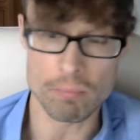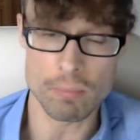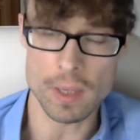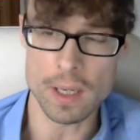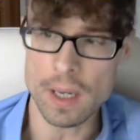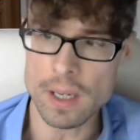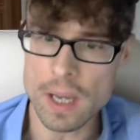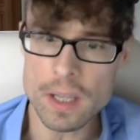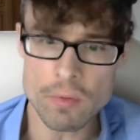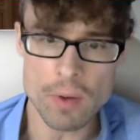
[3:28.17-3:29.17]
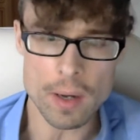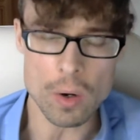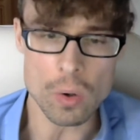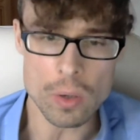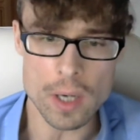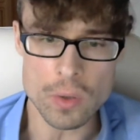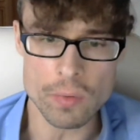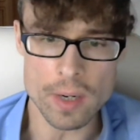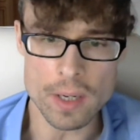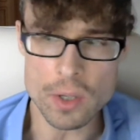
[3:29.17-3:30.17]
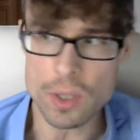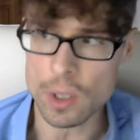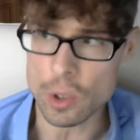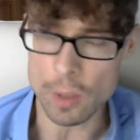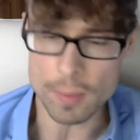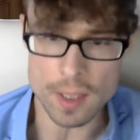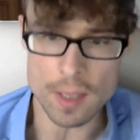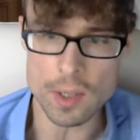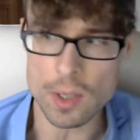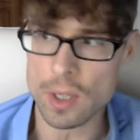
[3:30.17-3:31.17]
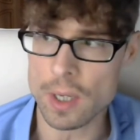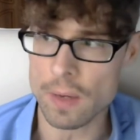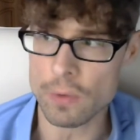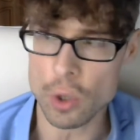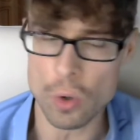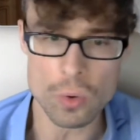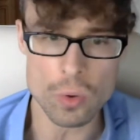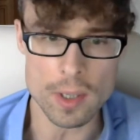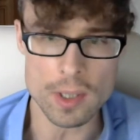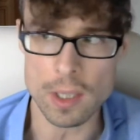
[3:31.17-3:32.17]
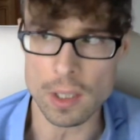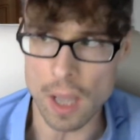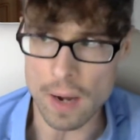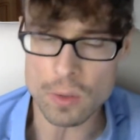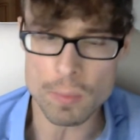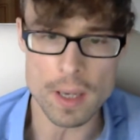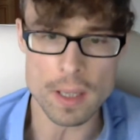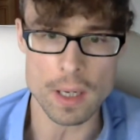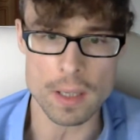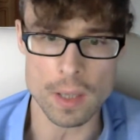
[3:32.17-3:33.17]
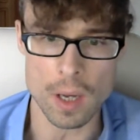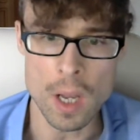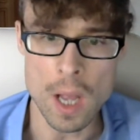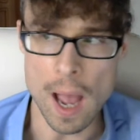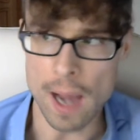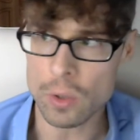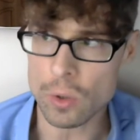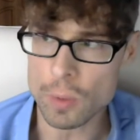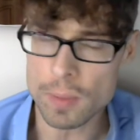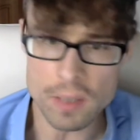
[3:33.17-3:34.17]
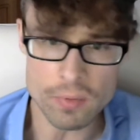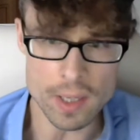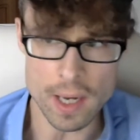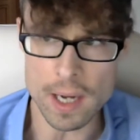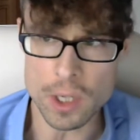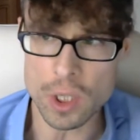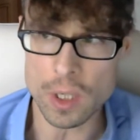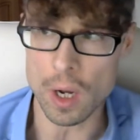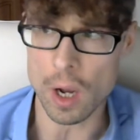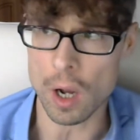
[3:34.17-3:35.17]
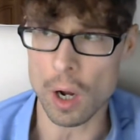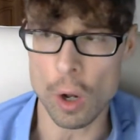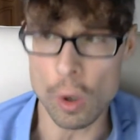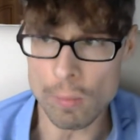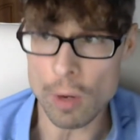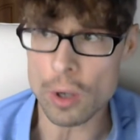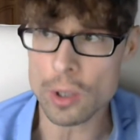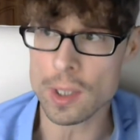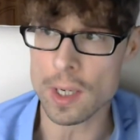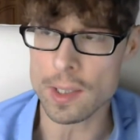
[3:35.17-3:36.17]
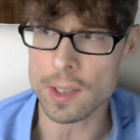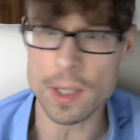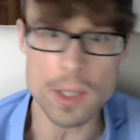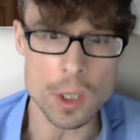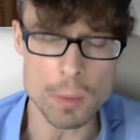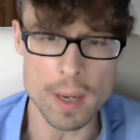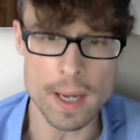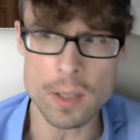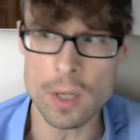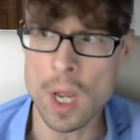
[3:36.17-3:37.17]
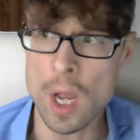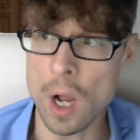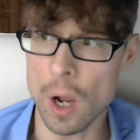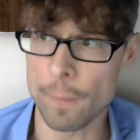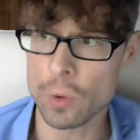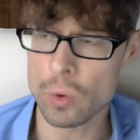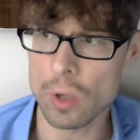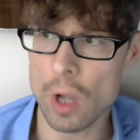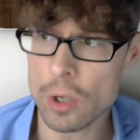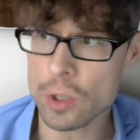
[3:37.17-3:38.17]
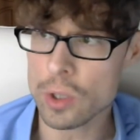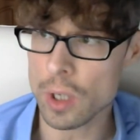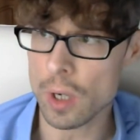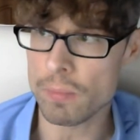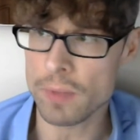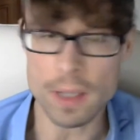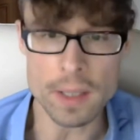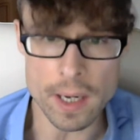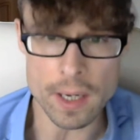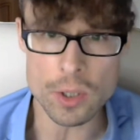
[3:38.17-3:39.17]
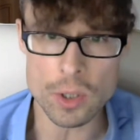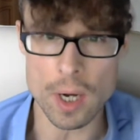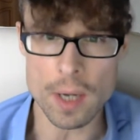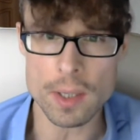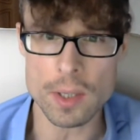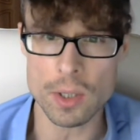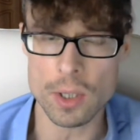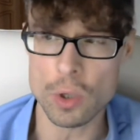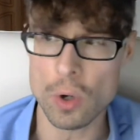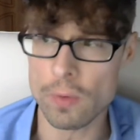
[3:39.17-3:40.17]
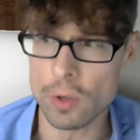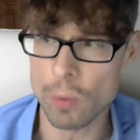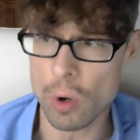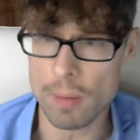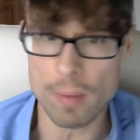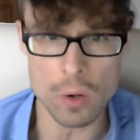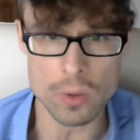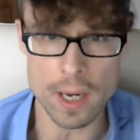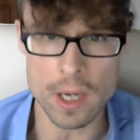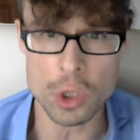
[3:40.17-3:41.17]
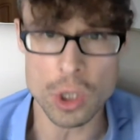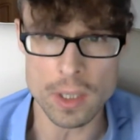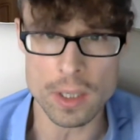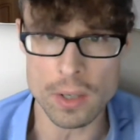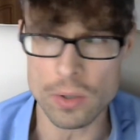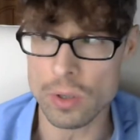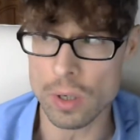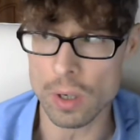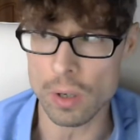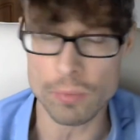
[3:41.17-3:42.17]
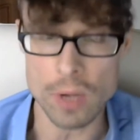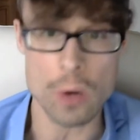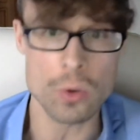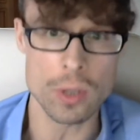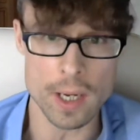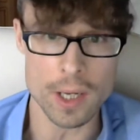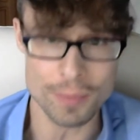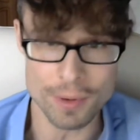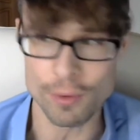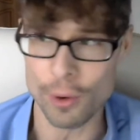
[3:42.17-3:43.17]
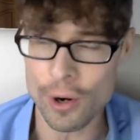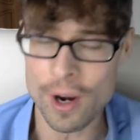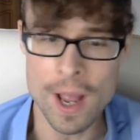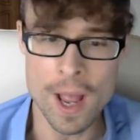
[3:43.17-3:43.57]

identifying all kinds of very interesting substances that have shown to extend lifespan, that act on specific aging hallmarks, as Kris explained. So the last 10 years, scientists discovered more about aging than the 1,000 years before.